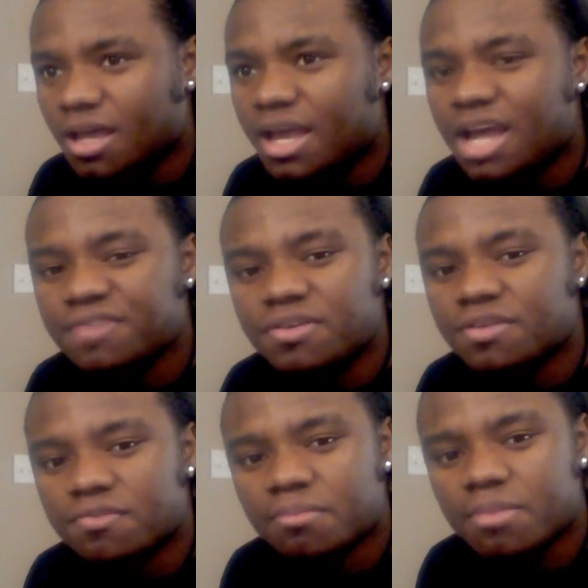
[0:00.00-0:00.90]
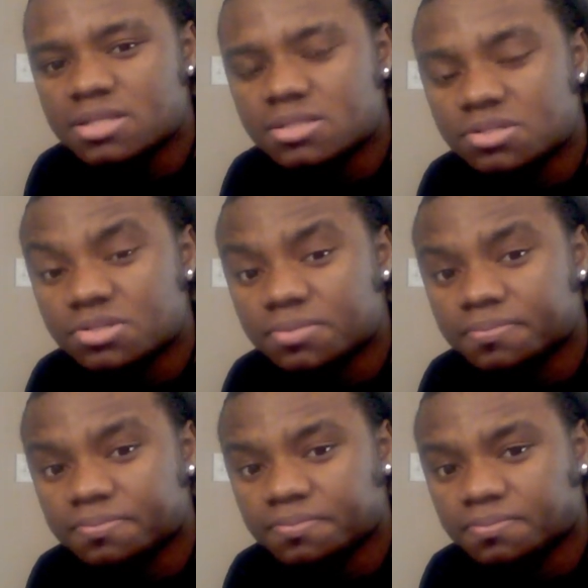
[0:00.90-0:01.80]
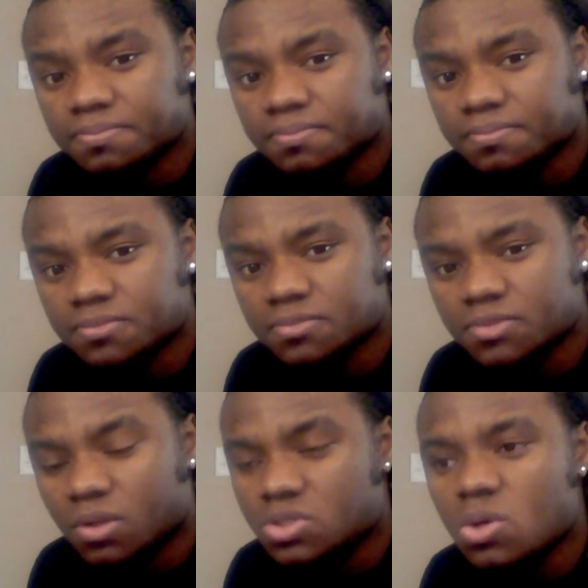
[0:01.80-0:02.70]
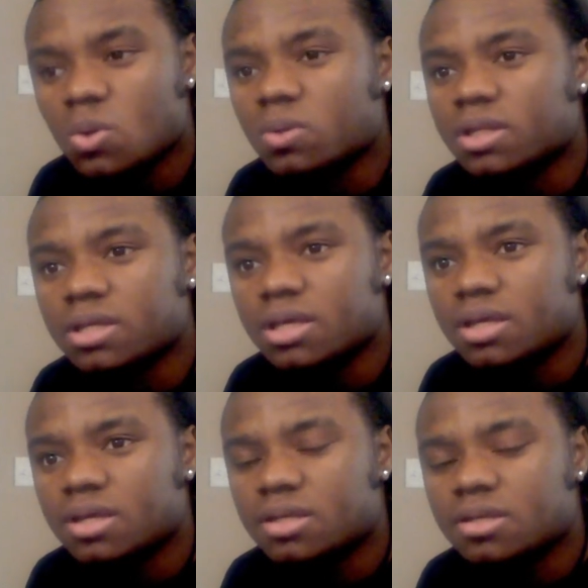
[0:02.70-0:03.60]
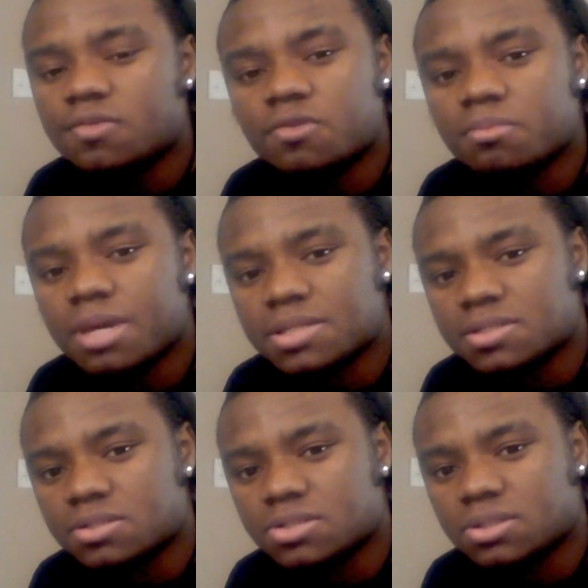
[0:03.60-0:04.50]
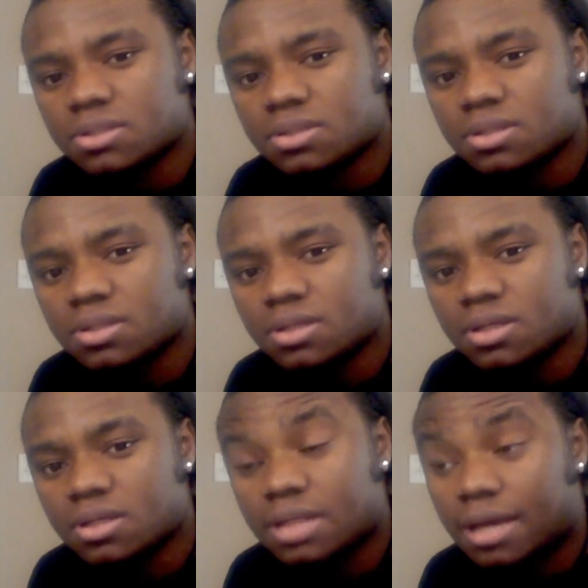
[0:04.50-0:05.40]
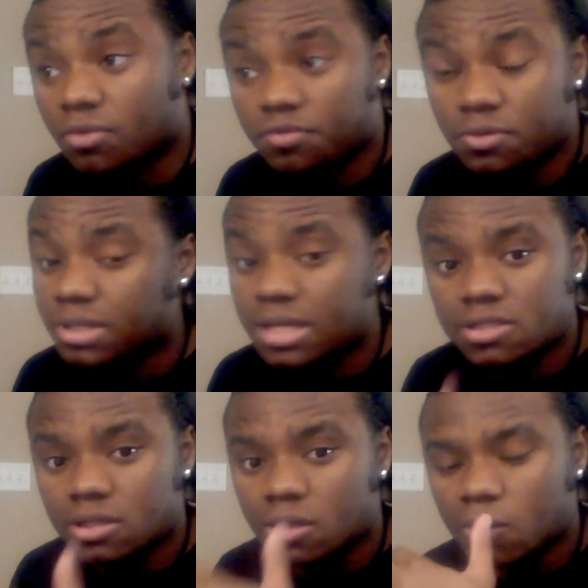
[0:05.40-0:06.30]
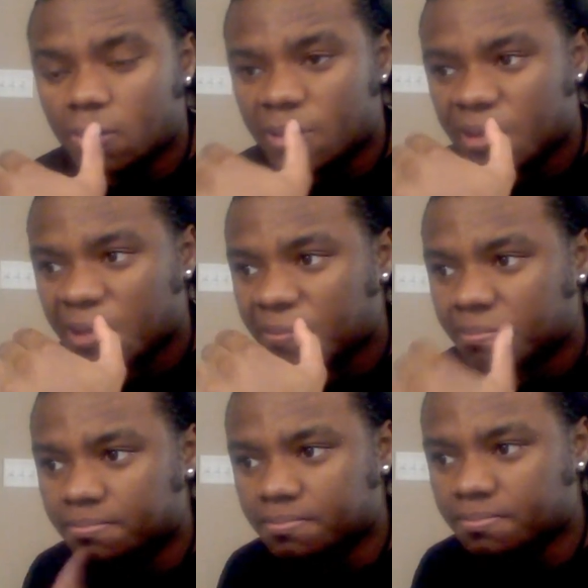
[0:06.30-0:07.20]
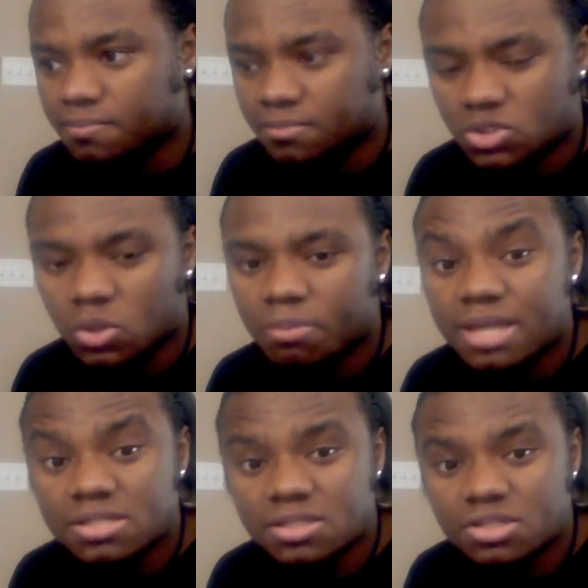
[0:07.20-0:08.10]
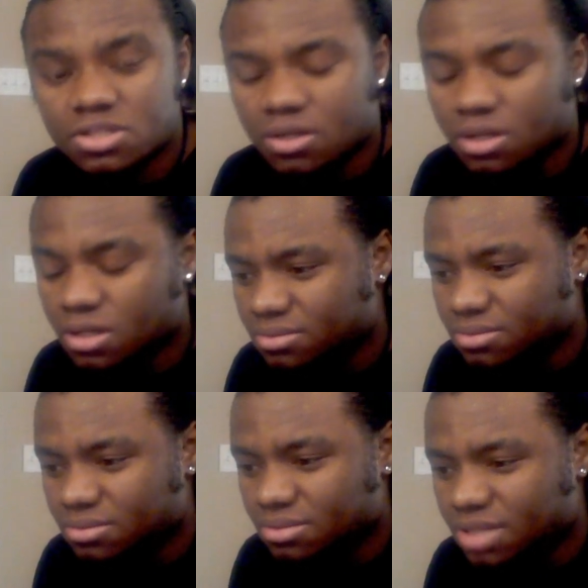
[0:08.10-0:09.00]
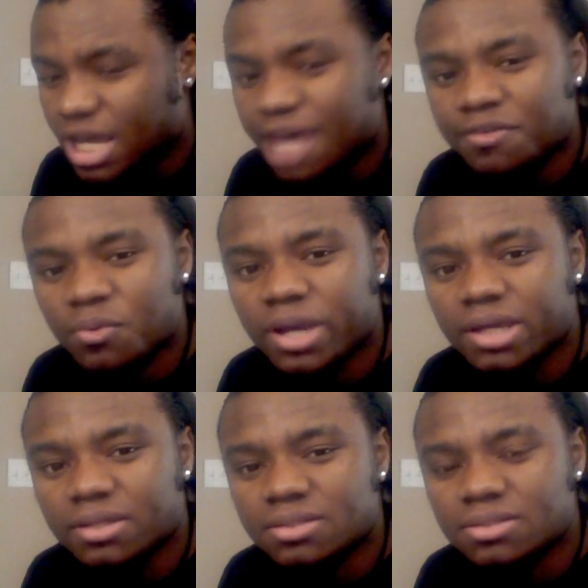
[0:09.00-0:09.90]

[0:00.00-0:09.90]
I have a different message, a totally different message. Now, a few days ago, um, saw a message, uh, a heavyweight